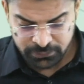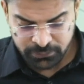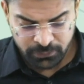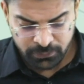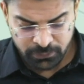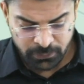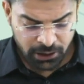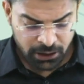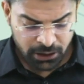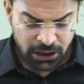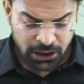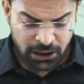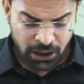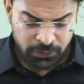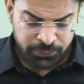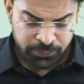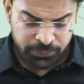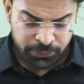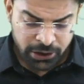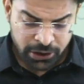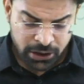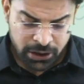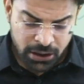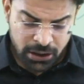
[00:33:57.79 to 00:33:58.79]
Now,
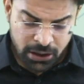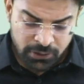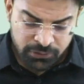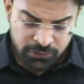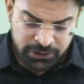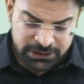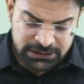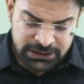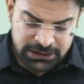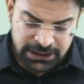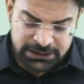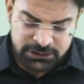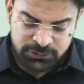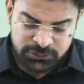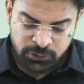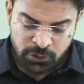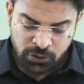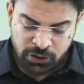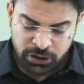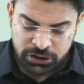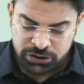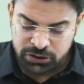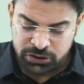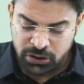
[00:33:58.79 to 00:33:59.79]
first let's focus
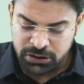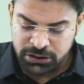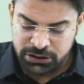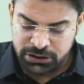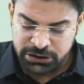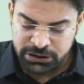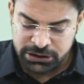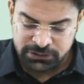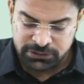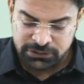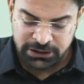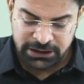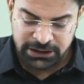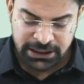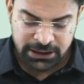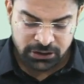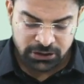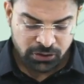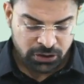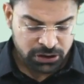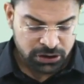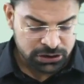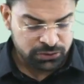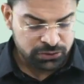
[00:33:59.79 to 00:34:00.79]
on this one, that
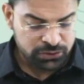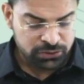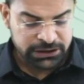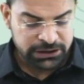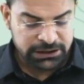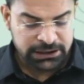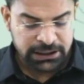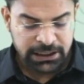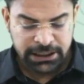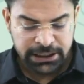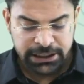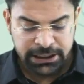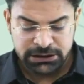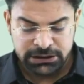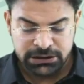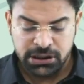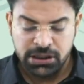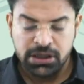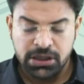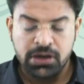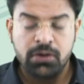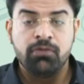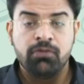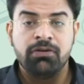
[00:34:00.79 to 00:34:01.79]
cos 2 theta is
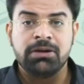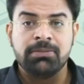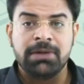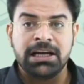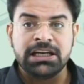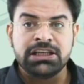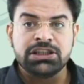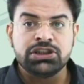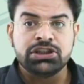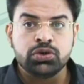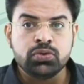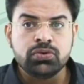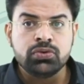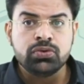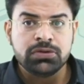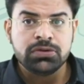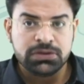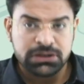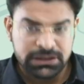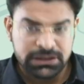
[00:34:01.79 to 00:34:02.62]
1 minus 2 sin